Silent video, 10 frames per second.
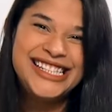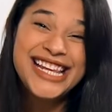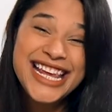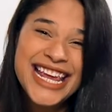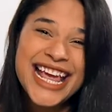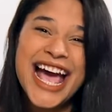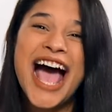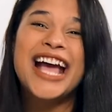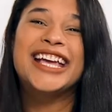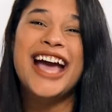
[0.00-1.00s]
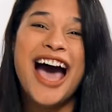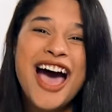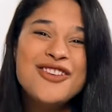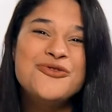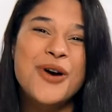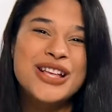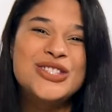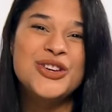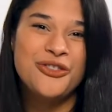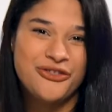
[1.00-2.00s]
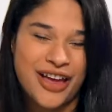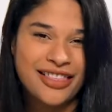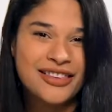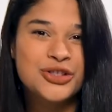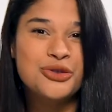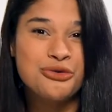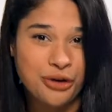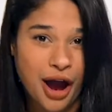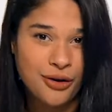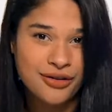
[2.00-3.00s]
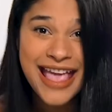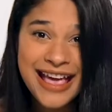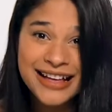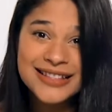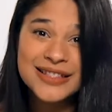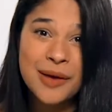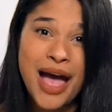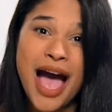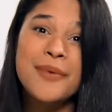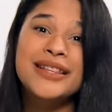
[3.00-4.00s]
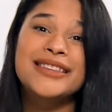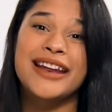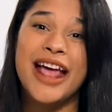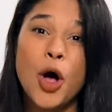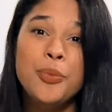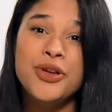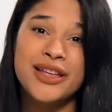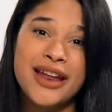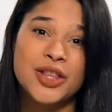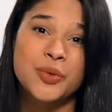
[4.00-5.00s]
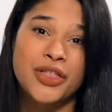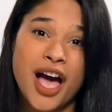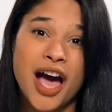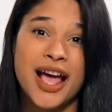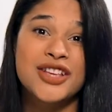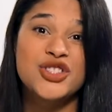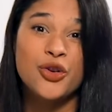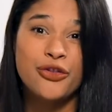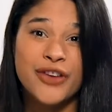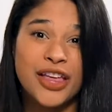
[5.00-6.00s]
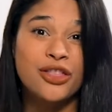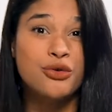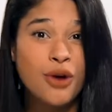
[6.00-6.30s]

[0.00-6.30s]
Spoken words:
See, God wants your faith to grow, and some habits can help you connect with God as your faith